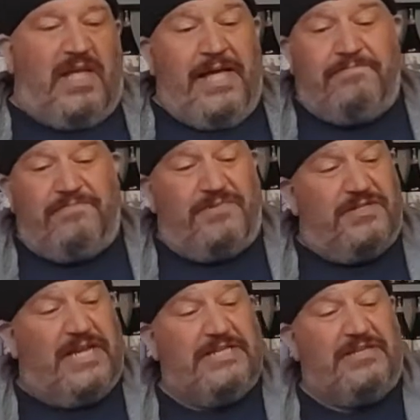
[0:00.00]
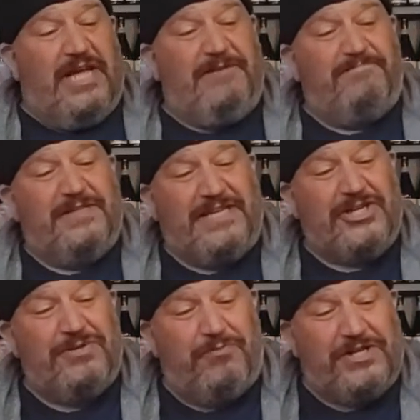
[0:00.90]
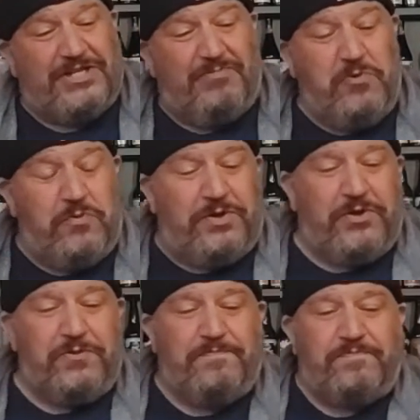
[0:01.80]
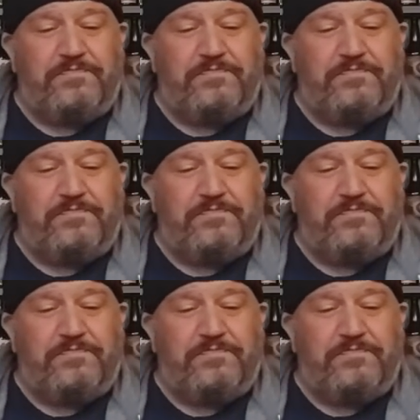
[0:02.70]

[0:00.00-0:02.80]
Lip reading: Yeah, it's nice, light. It's actually pretty smooth, too.